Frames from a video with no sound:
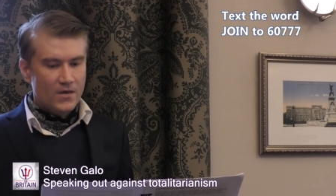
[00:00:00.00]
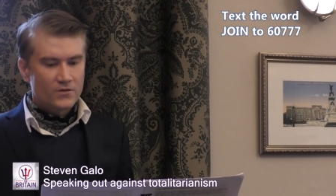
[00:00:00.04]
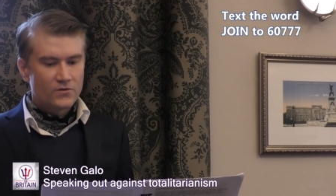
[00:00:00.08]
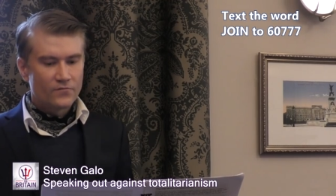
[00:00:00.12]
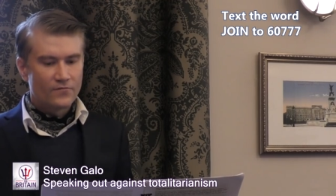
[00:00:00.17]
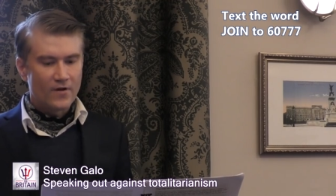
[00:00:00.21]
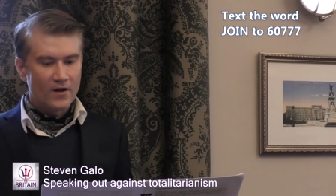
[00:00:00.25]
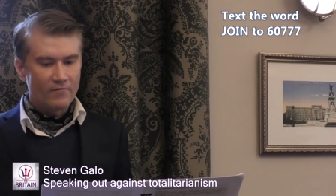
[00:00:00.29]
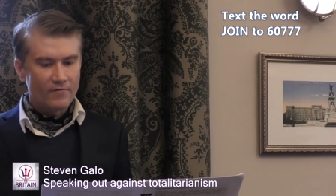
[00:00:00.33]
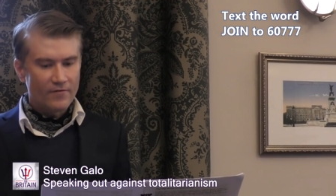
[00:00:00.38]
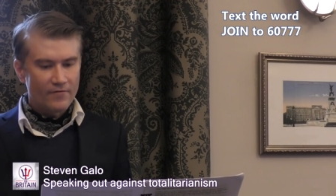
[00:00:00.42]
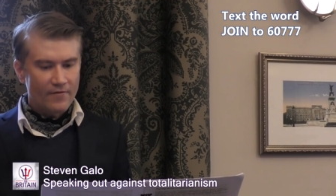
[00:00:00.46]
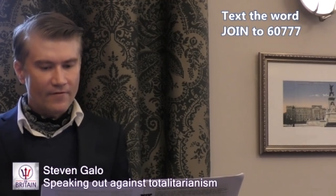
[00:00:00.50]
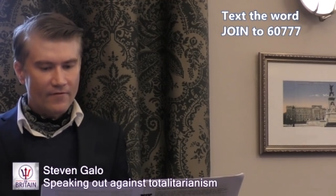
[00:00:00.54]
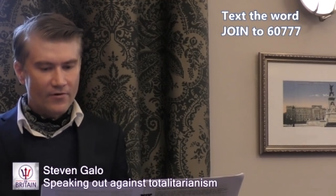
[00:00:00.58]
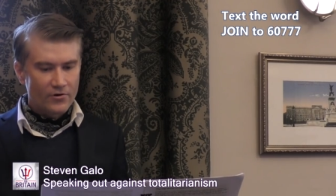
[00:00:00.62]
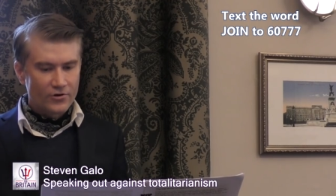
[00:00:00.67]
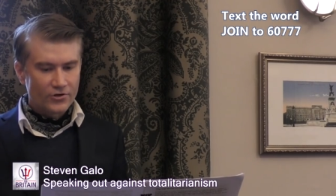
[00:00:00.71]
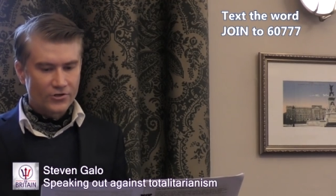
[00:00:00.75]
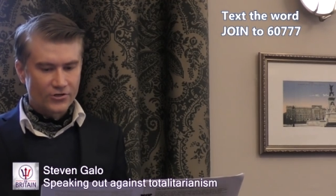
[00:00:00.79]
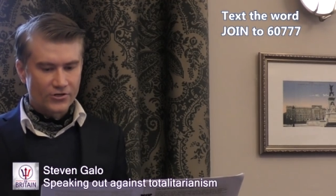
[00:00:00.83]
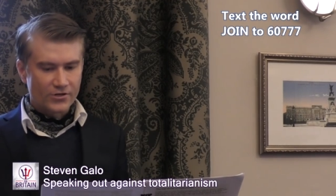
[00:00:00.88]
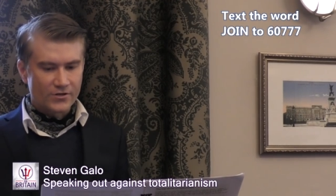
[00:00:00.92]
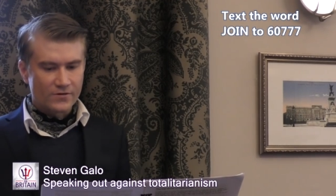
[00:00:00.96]
The Velvet
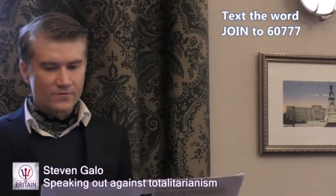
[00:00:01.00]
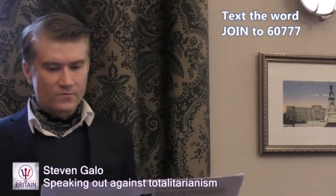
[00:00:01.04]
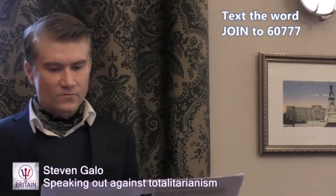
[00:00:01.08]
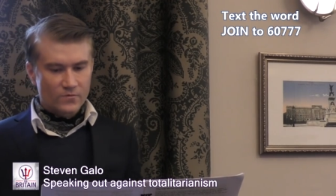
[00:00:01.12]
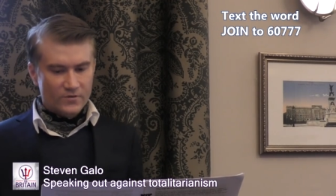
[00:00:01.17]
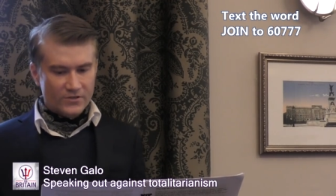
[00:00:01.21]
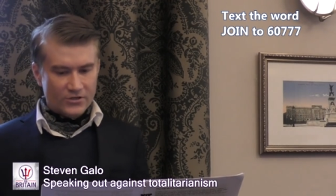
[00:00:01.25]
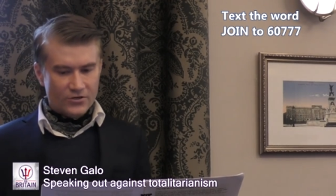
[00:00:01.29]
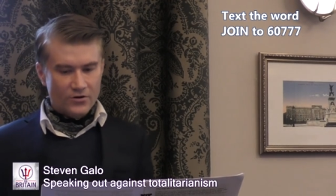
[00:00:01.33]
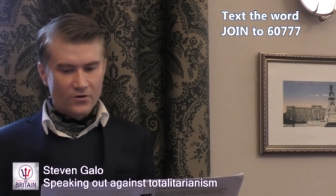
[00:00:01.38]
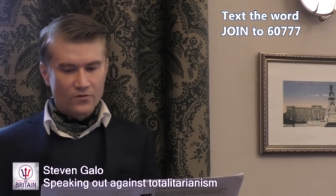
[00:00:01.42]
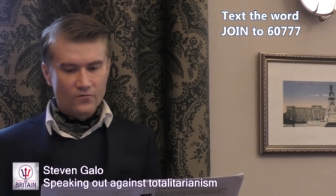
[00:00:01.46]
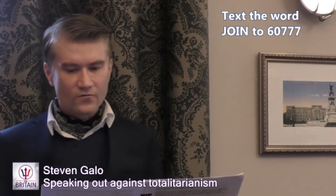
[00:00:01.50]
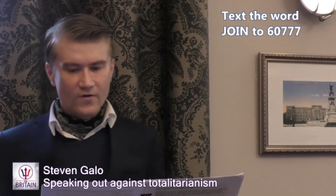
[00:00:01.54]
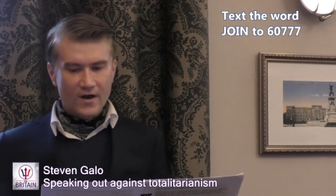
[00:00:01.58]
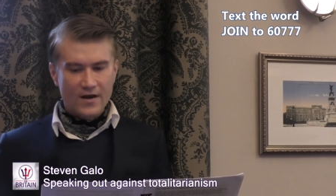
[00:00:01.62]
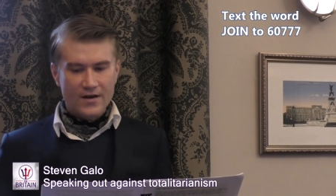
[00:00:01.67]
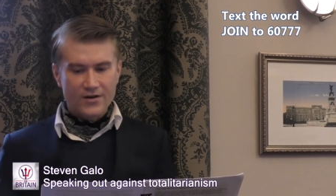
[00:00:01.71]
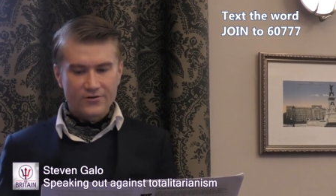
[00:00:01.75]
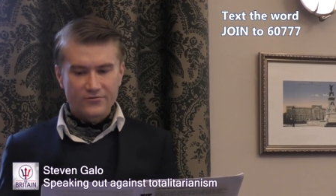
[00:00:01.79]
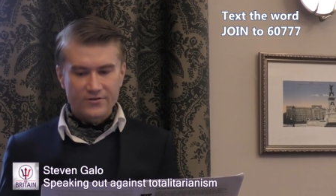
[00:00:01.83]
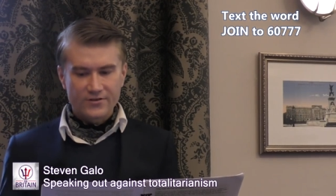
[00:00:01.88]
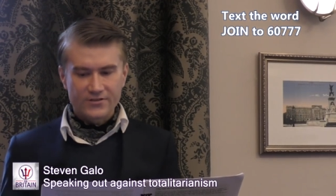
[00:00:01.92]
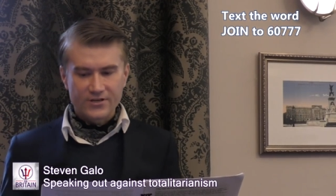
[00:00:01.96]
Revolution was a
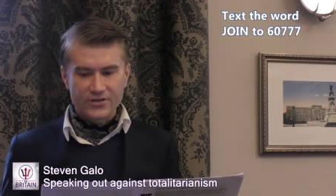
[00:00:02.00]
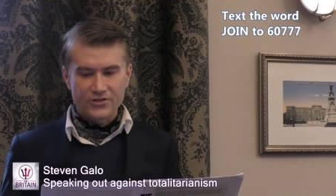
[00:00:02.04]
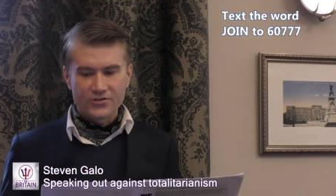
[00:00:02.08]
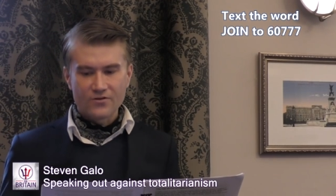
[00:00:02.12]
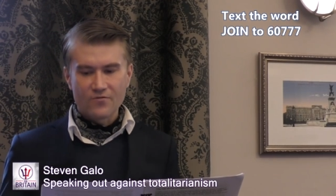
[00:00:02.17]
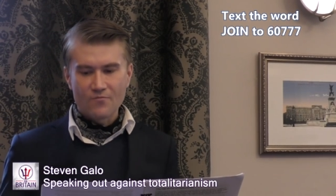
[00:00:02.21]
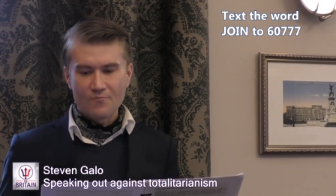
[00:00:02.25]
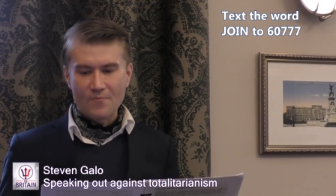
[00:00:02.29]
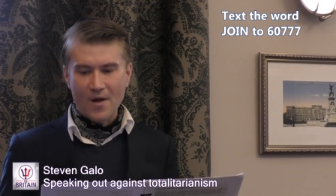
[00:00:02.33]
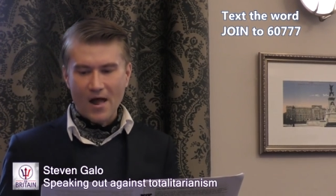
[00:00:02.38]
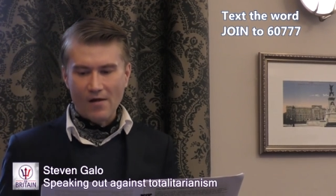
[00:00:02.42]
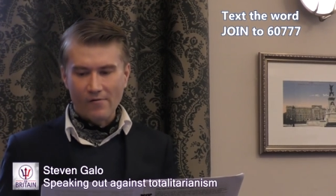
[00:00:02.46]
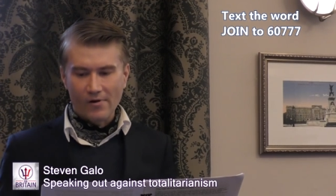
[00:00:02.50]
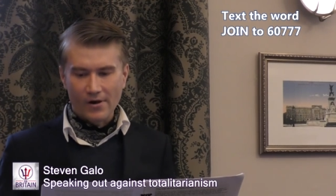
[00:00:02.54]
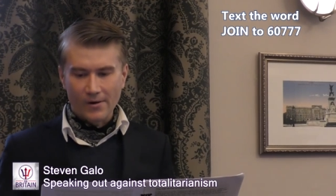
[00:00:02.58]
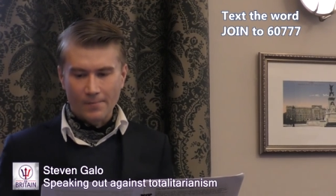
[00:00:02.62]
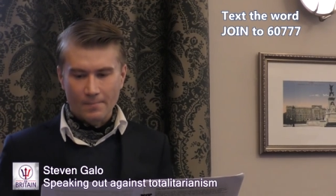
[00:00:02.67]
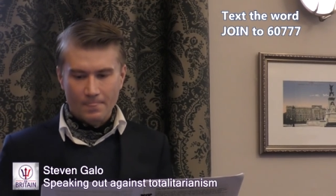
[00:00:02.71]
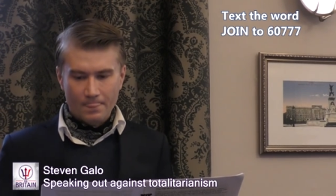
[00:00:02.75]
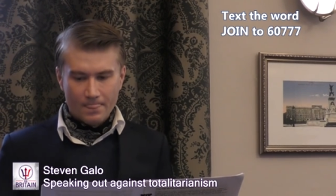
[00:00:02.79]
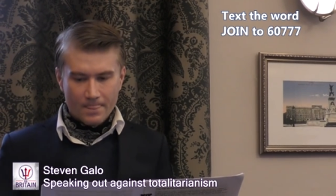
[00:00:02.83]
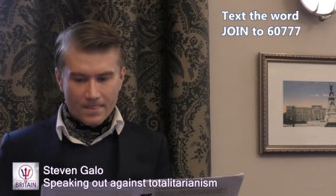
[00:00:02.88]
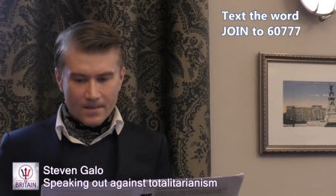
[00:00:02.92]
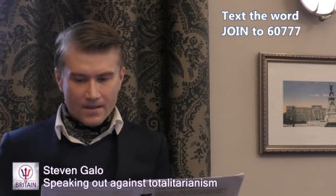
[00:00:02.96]
non-violent transition of
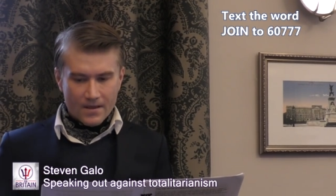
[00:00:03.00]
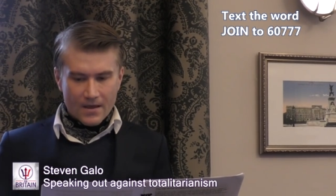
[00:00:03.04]
power